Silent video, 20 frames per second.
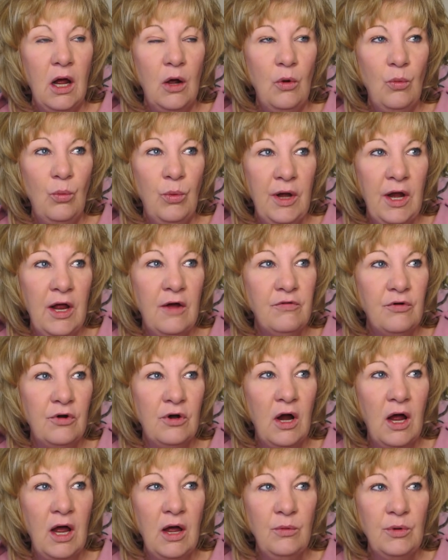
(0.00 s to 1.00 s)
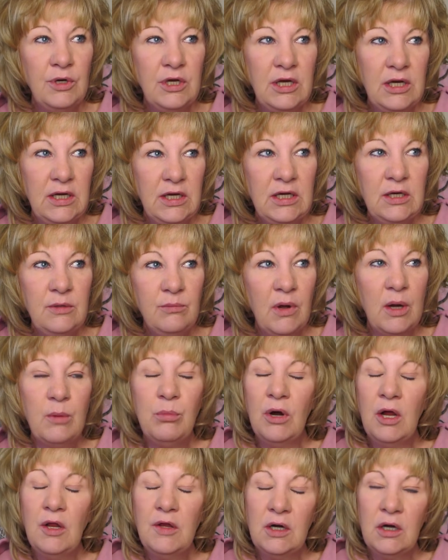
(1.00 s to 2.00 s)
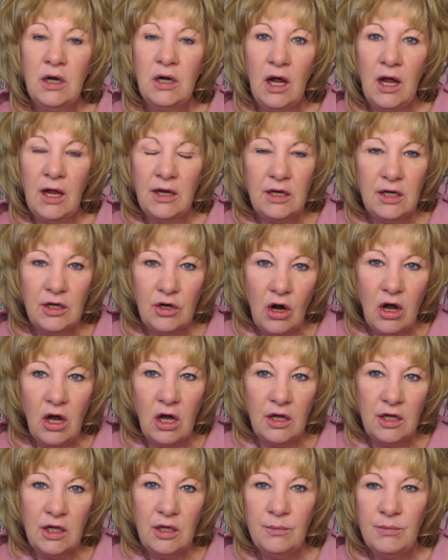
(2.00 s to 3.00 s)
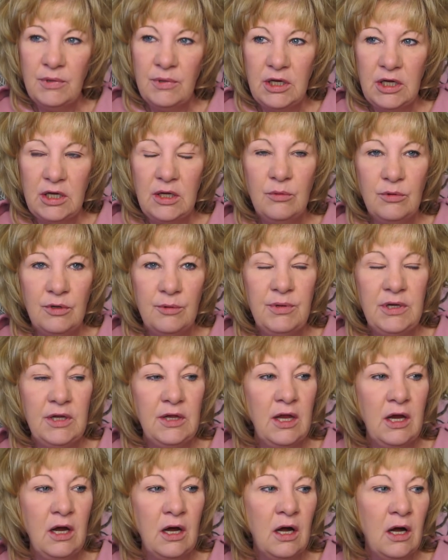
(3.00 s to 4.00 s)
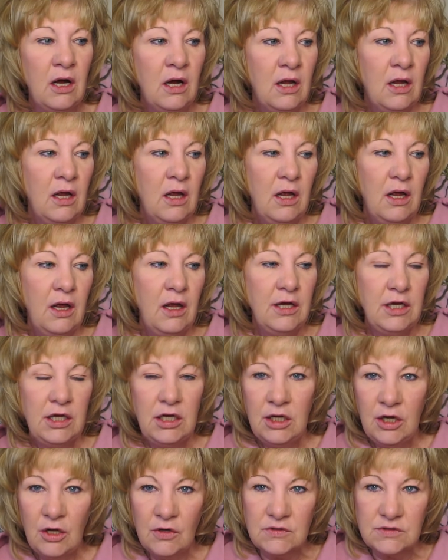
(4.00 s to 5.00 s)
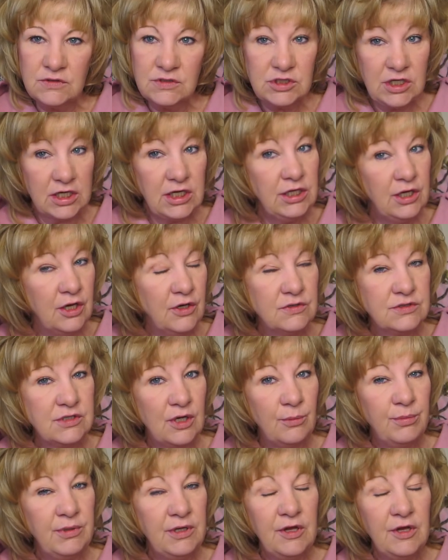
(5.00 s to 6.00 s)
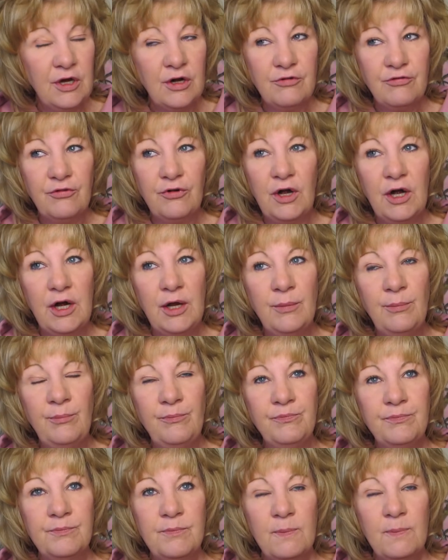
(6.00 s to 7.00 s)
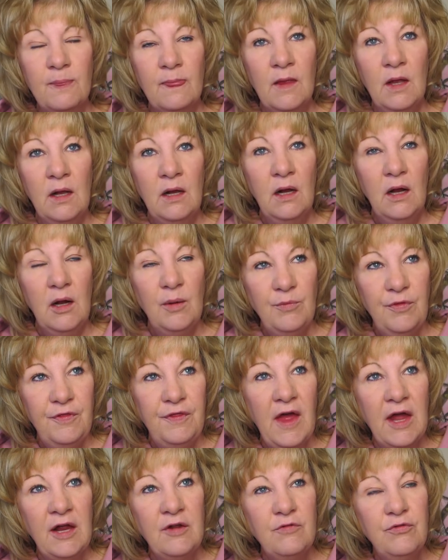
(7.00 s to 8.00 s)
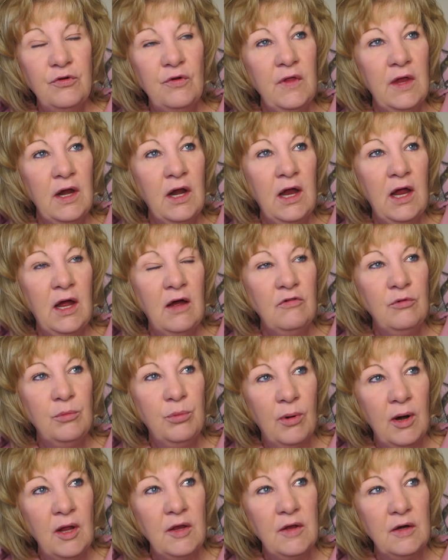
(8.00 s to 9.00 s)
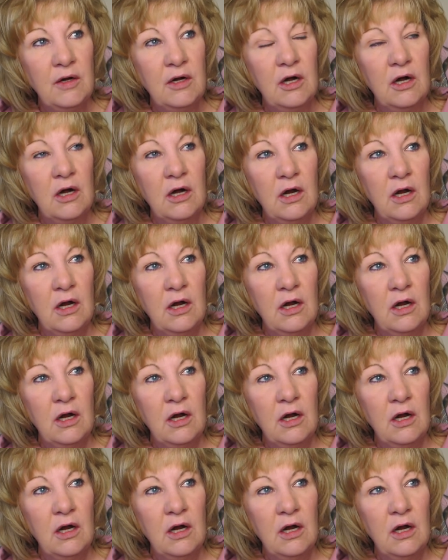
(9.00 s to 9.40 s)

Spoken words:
whenever I would need my brother, I can call him and he would be there, and he knows I'll be there for him. I'm thankful that I have a brother,